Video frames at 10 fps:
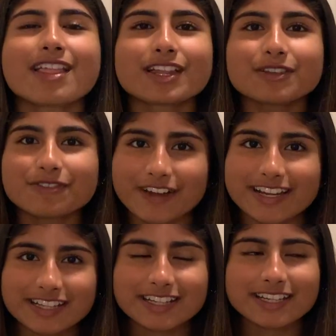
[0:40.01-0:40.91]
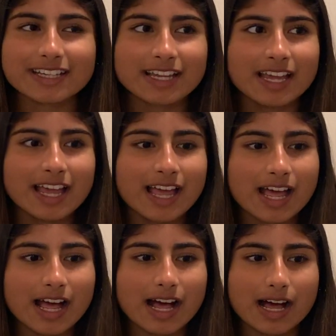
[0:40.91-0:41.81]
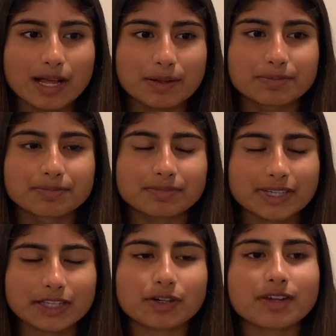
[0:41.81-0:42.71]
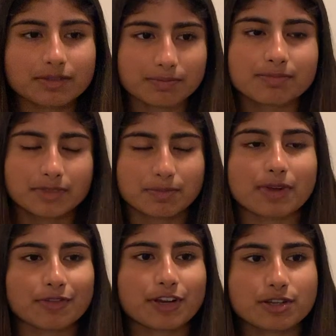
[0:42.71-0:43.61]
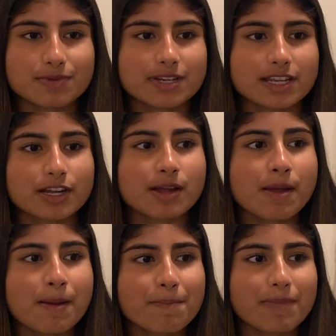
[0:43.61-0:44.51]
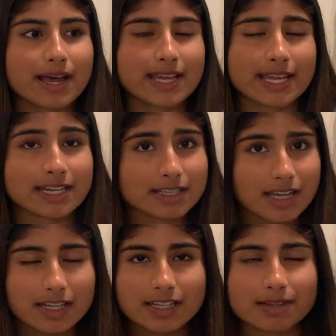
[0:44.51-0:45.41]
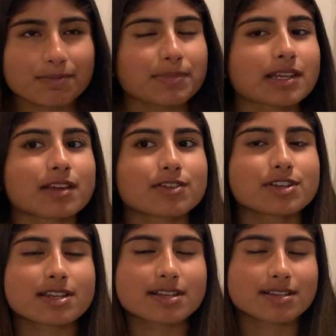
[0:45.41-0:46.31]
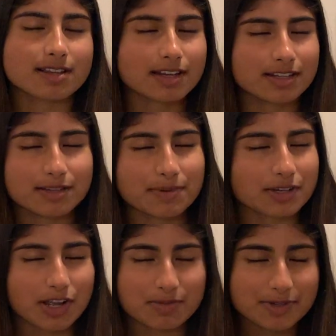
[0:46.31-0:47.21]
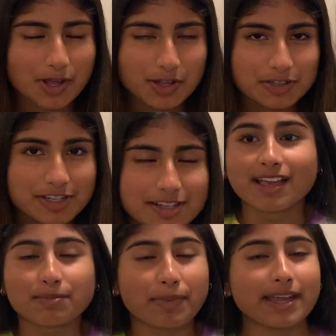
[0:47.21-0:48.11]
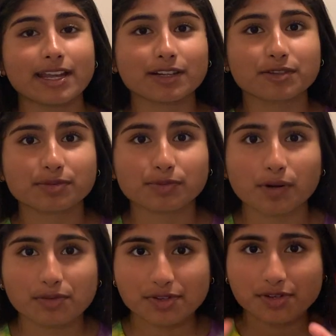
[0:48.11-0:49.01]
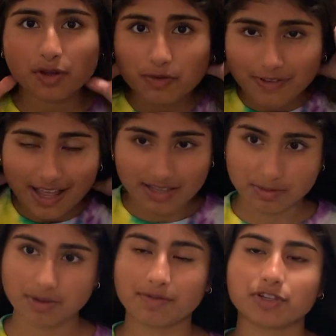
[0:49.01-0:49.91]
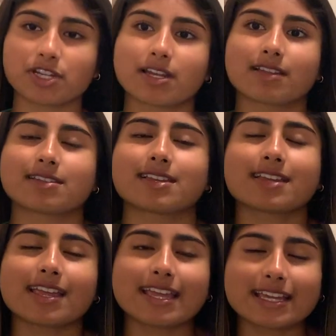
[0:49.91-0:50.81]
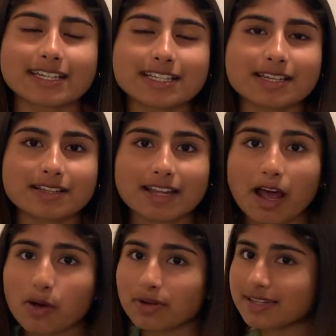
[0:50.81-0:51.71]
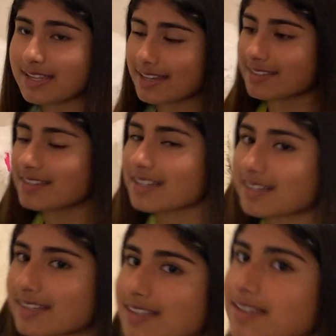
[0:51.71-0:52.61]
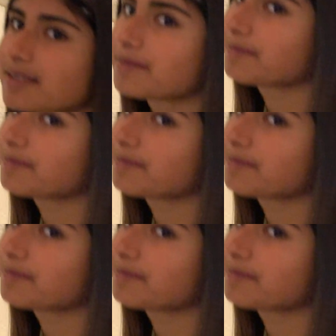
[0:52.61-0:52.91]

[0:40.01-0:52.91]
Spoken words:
Then finally, later on in my freshman year, my aunt cut it because she's studying to be a cosmetologist. My hair grows so fast whenever she cuts it, and now it's like this.